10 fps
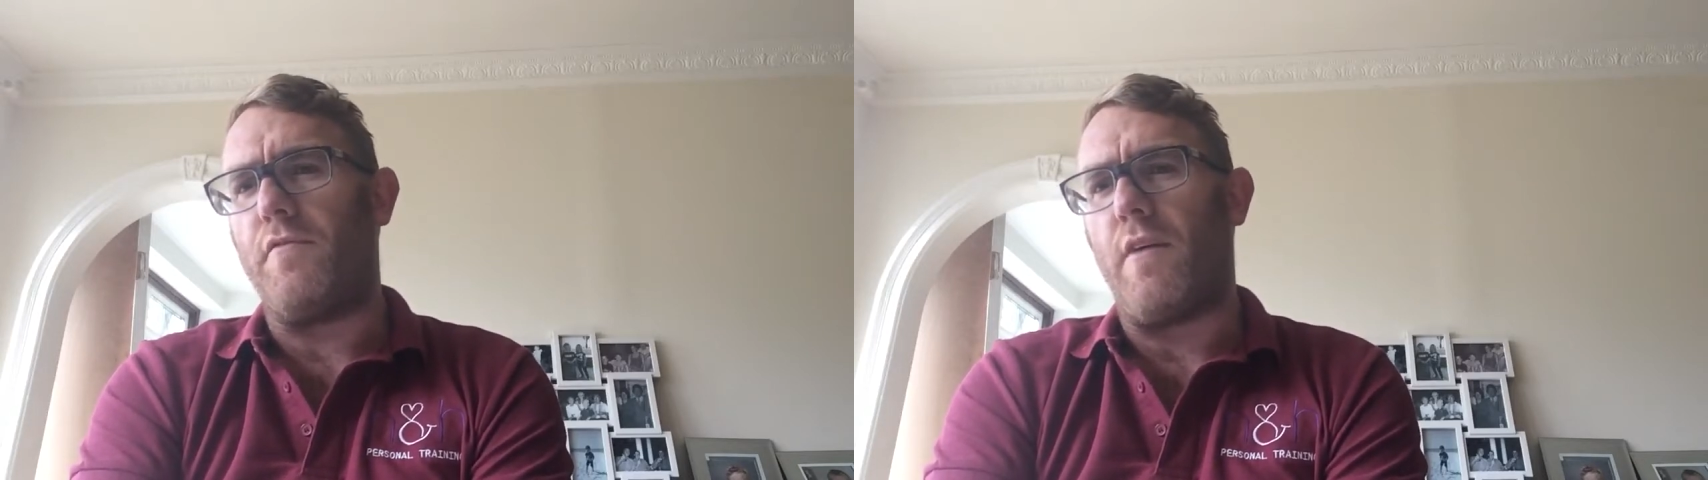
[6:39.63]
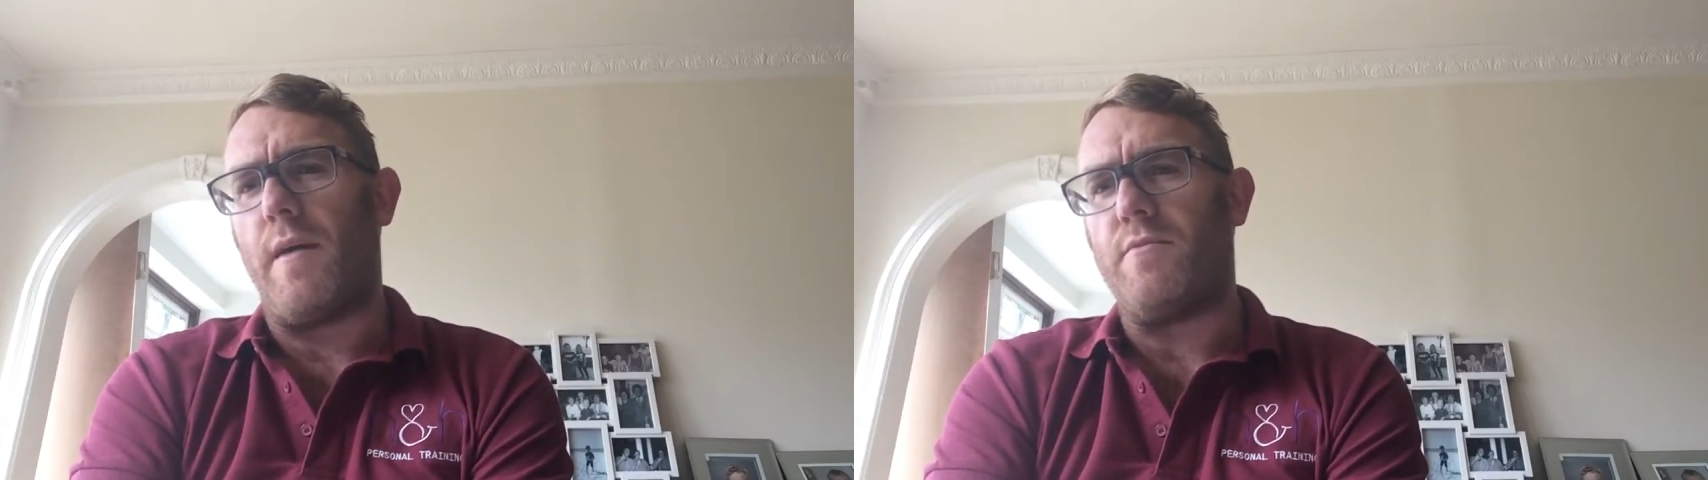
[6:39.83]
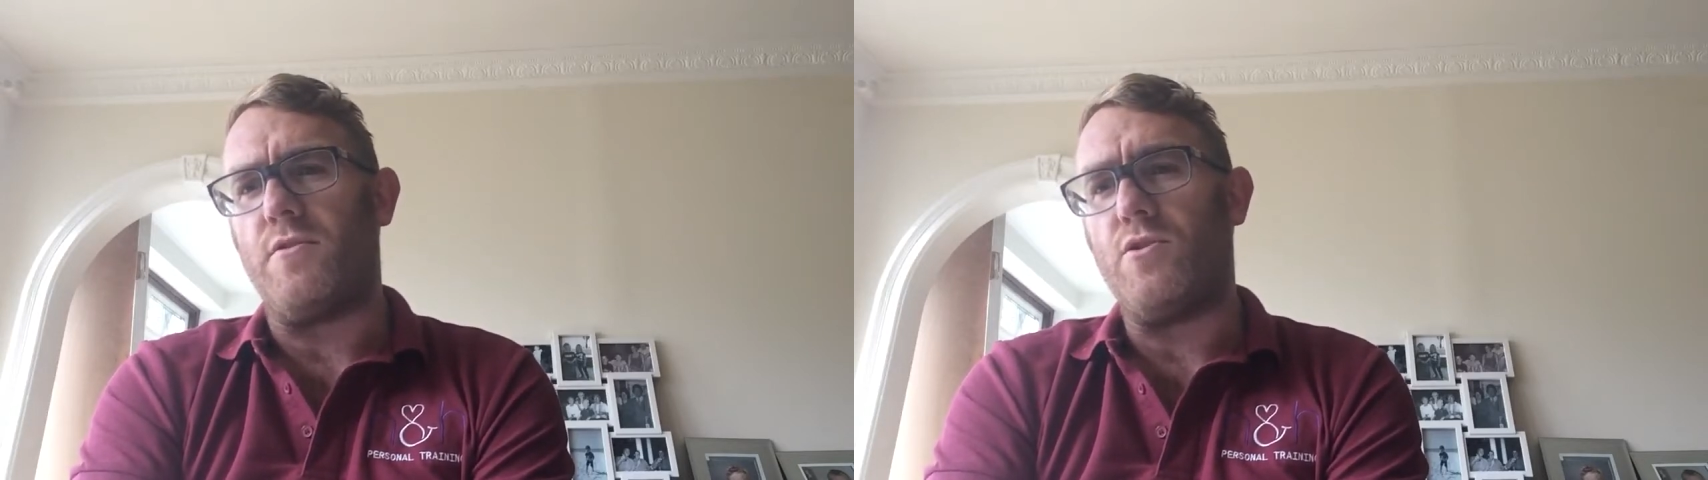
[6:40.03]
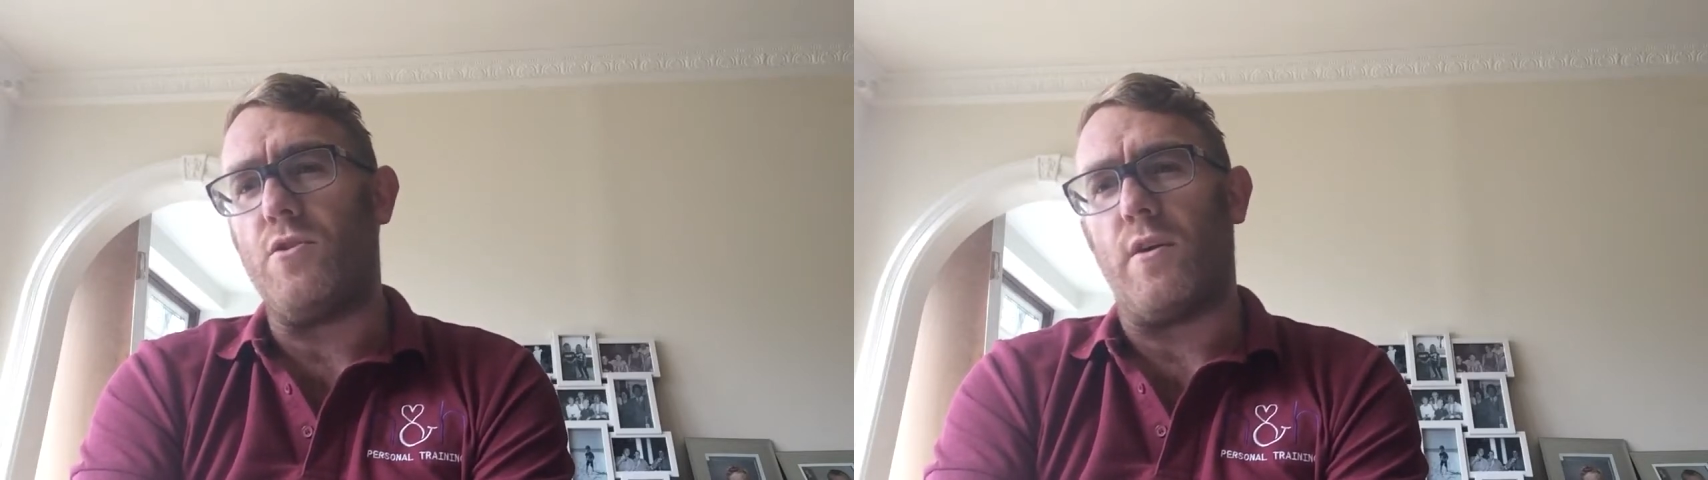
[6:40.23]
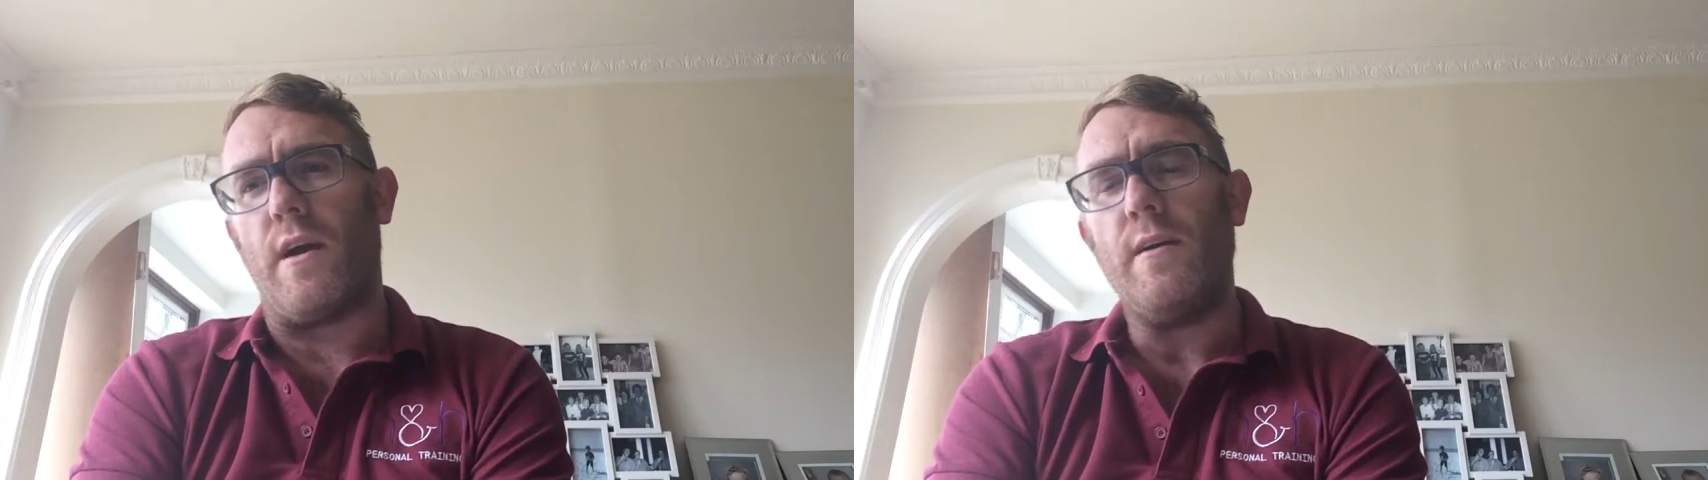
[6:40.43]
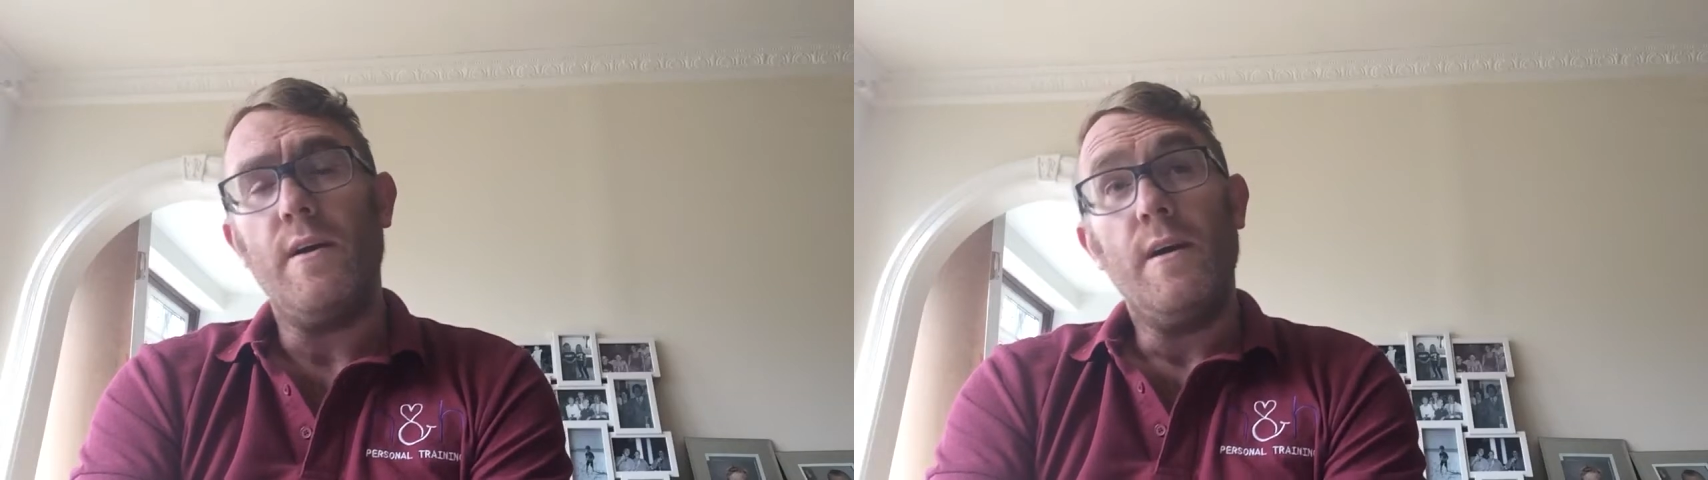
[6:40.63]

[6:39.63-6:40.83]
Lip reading: grams of sugar,